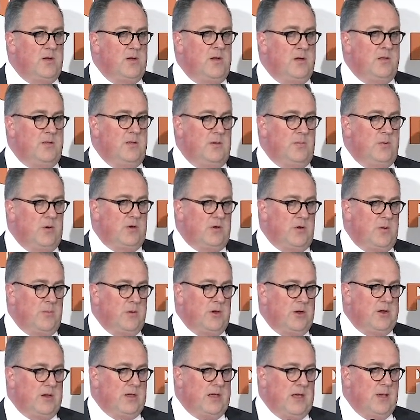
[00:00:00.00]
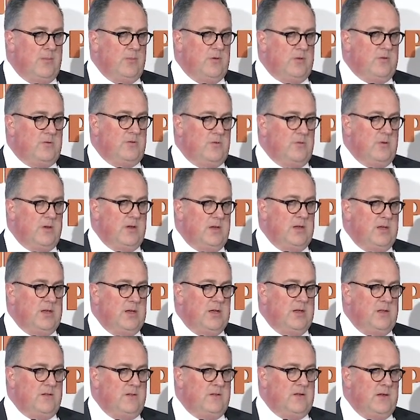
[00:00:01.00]
the predominant chemistry
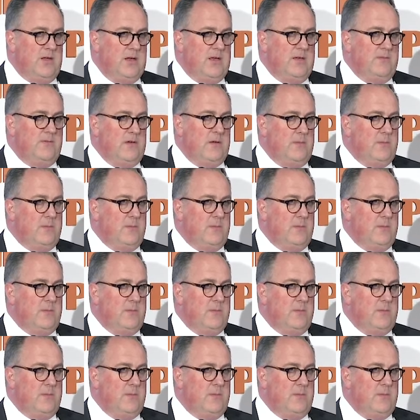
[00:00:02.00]
into EV